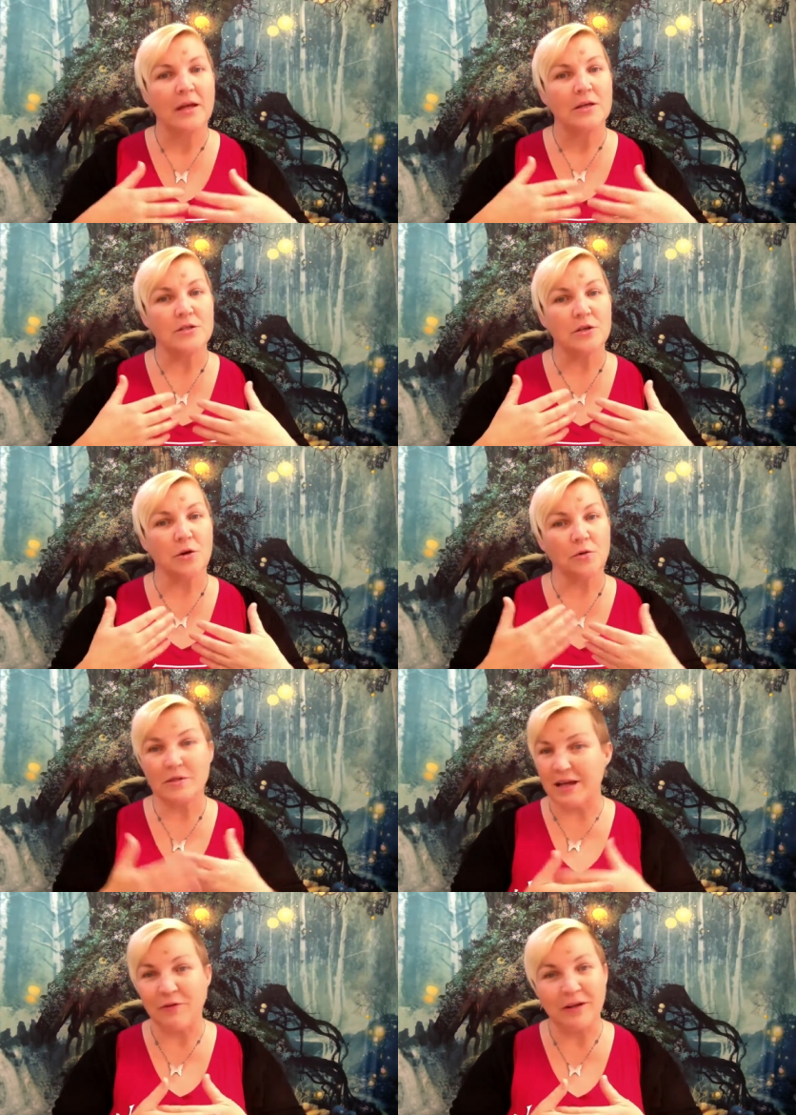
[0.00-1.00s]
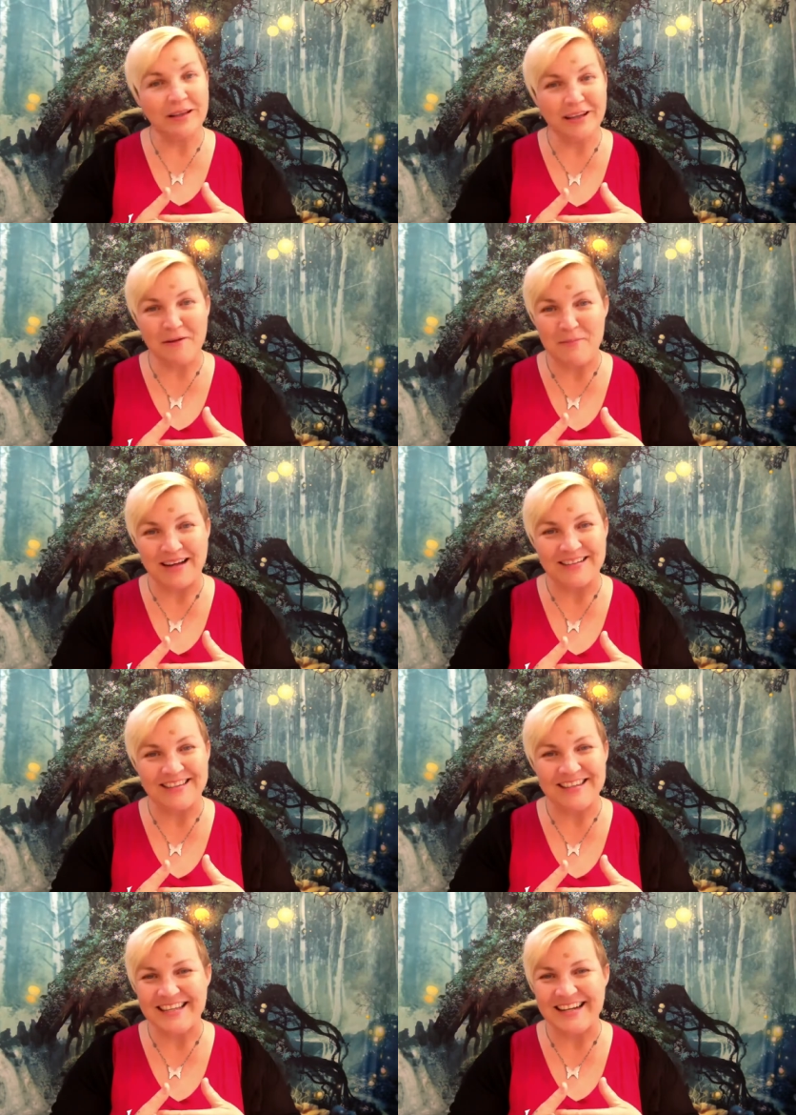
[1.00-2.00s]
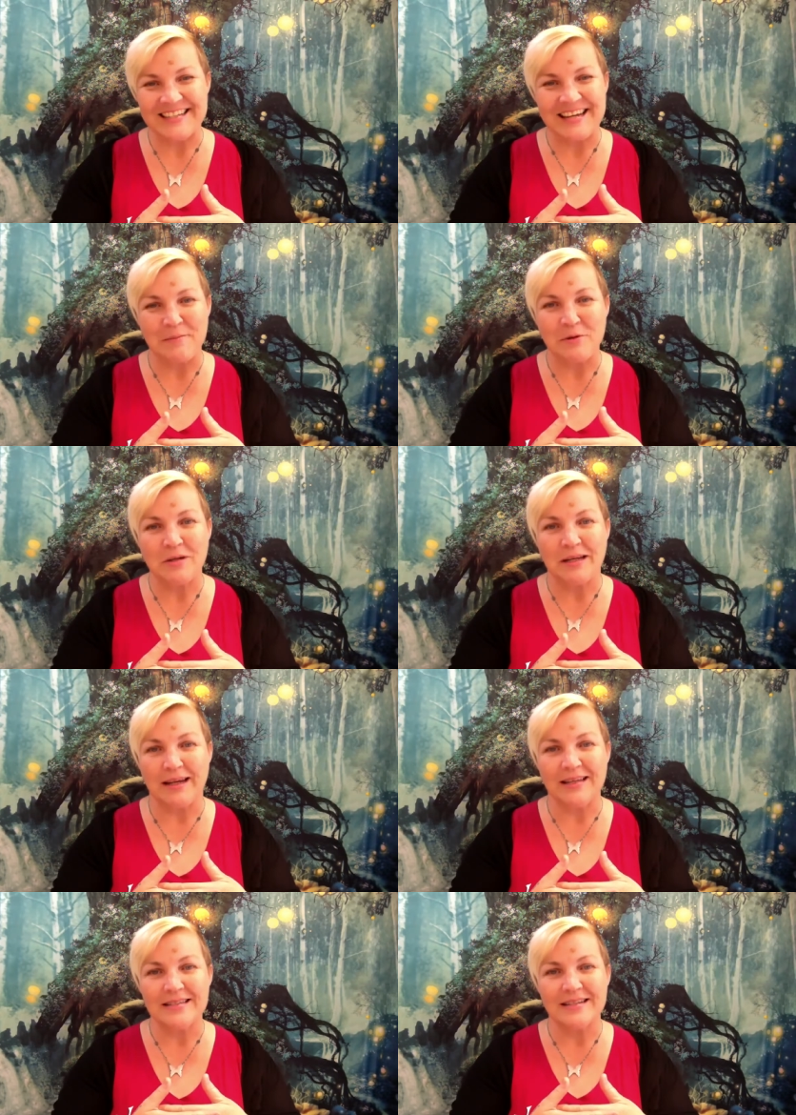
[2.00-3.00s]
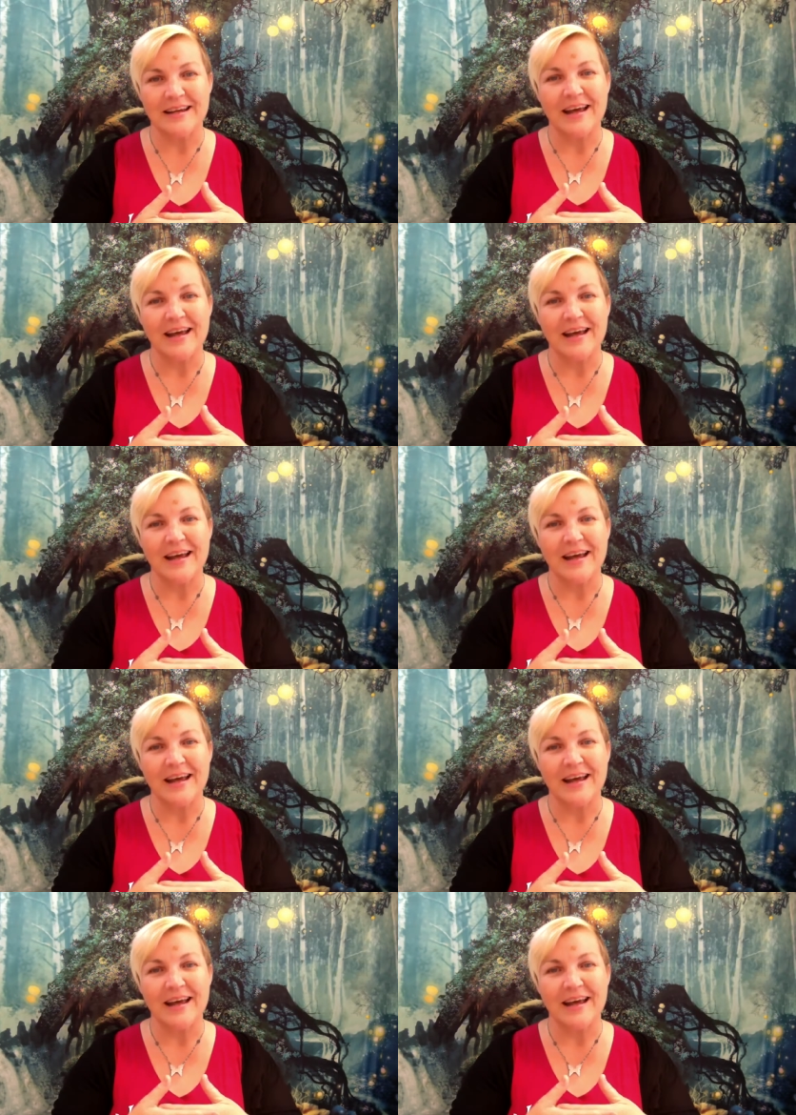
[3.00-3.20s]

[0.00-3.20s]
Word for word: So definitely come back to this anytime you need it.